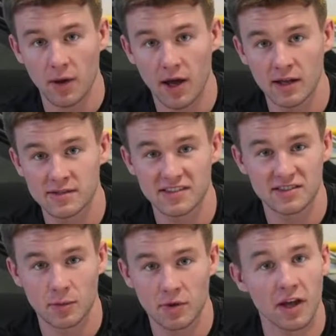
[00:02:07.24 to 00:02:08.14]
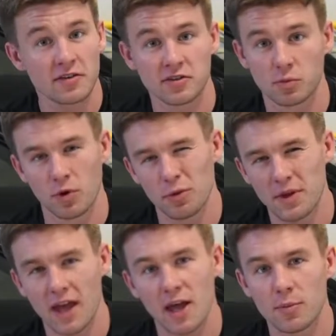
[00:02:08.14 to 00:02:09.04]
pads in some cases will
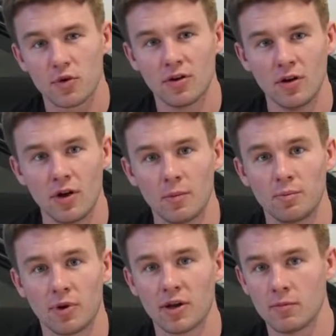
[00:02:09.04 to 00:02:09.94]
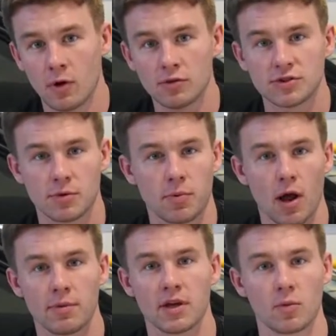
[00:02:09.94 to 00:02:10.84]
be ample, but in most you're
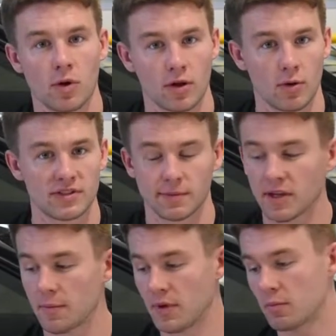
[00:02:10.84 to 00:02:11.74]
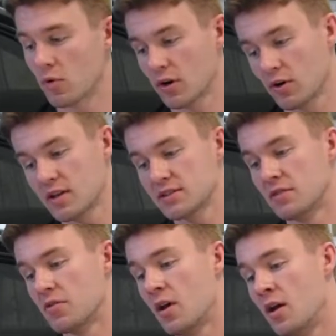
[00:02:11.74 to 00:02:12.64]
probably going to want to go with something a bit more
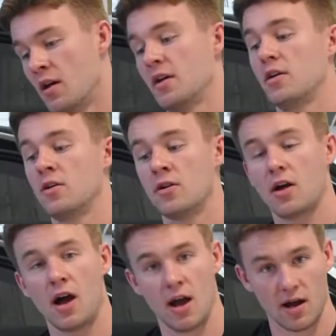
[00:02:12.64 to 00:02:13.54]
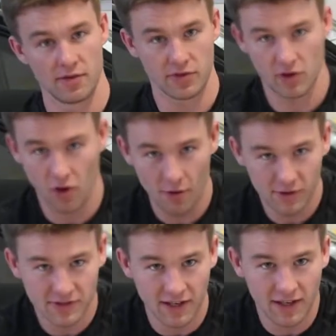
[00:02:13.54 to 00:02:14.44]
aggressive. Here I have the
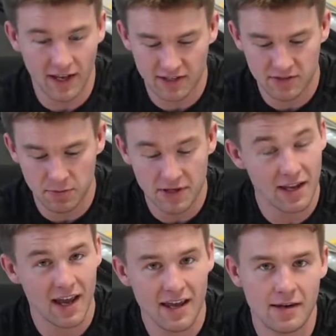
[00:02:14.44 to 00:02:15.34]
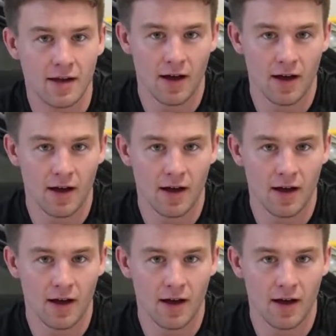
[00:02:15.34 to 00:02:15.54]
Carbotech XP8.